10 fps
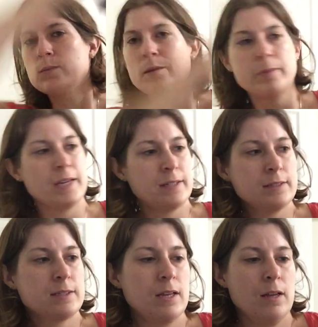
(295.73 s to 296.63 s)

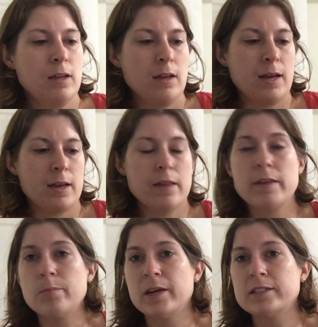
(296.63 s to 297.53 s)
sweatpants and
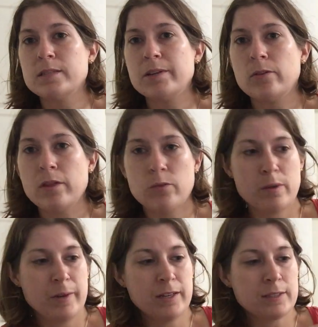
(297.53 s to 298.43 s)
they priced them at only three
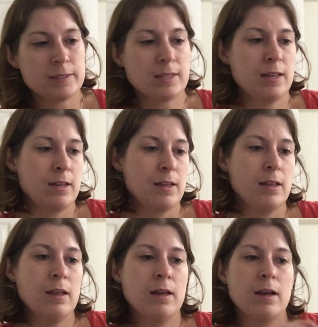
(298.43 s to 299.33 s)
bucks.
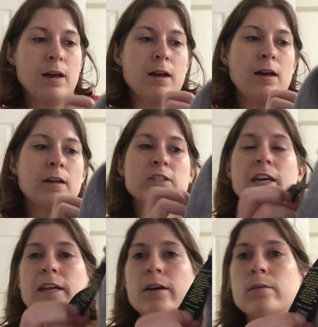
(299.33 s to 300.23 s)
Uh,
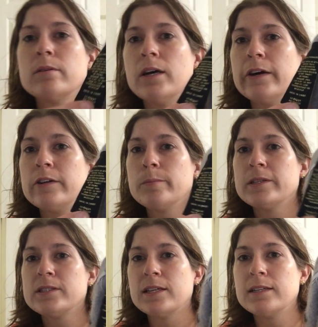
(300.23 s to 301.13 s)
check it out,
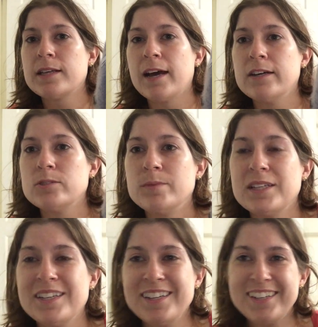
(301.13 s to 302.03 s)
100%
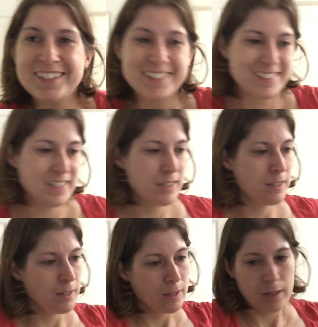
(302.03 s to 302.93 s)
cashmere.
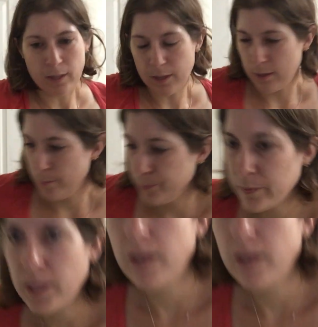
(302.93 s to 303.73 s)
Um,